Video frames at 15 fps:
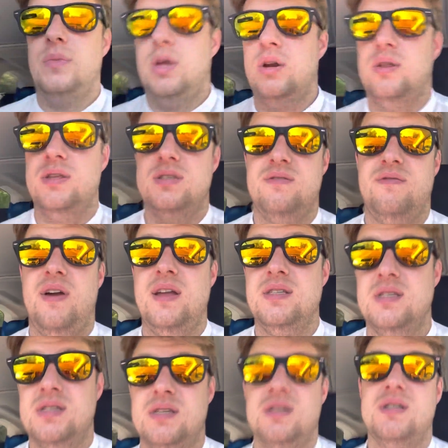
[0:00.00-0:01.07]
these
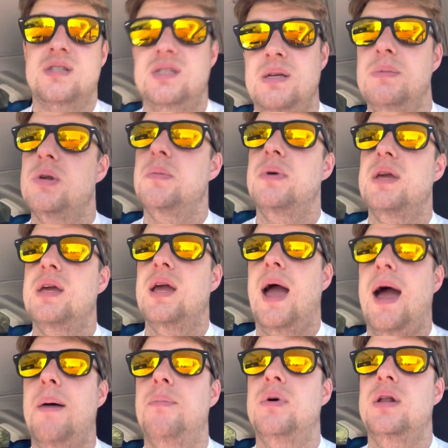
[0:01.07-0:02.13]
events seem to be
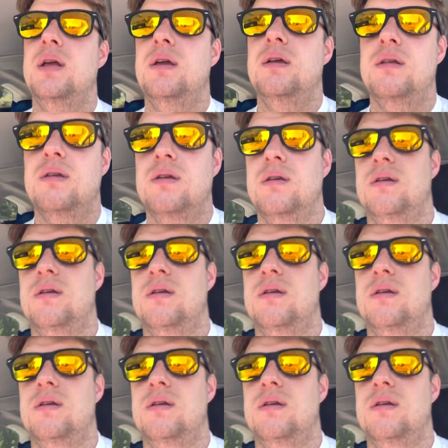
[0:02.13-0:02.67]
happening,